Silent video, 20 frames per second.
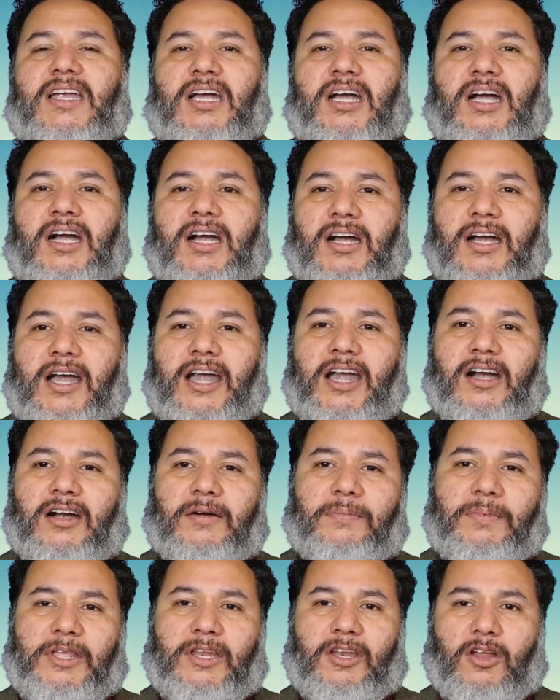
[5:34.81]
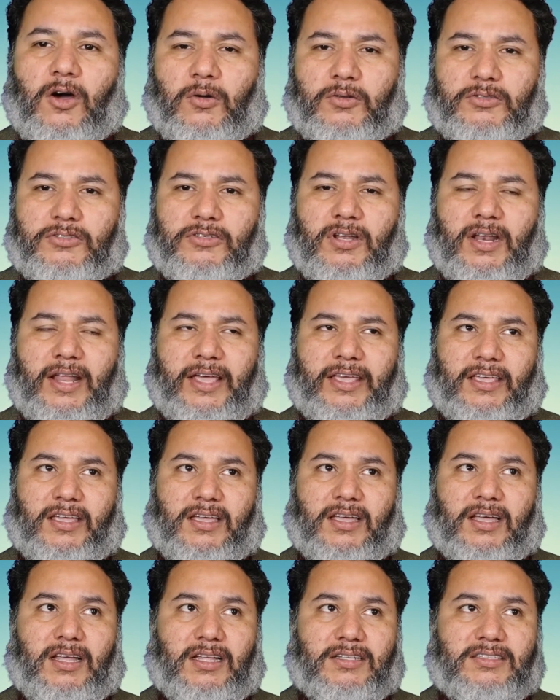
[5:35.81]
air, herby notes like
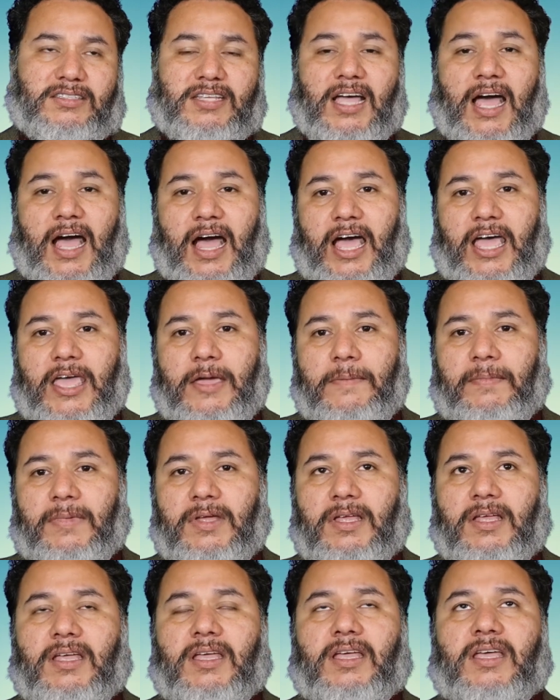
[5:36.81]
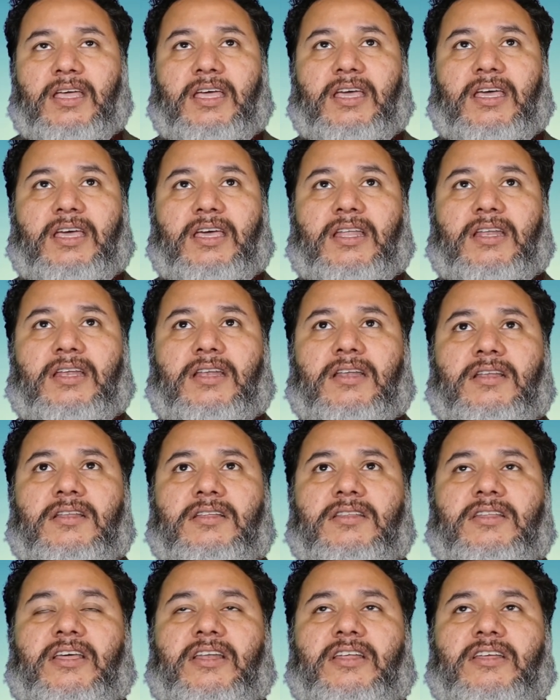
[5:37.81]
thyme,
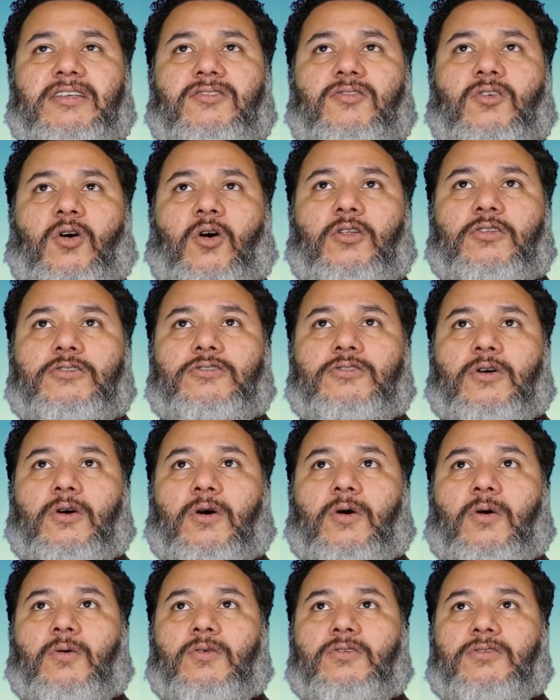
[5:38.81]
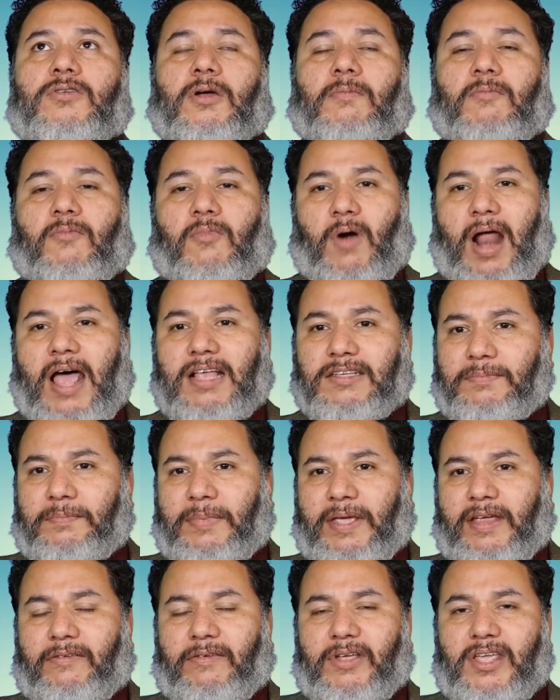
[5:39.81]
and there is also some
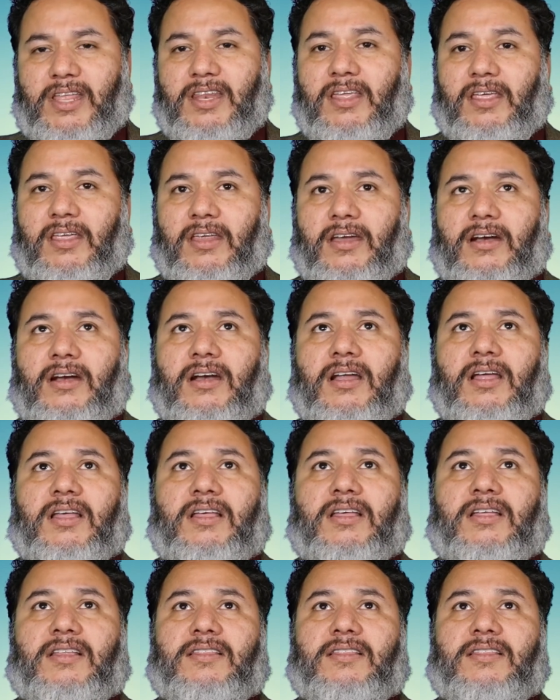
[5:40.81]
raspberry in here.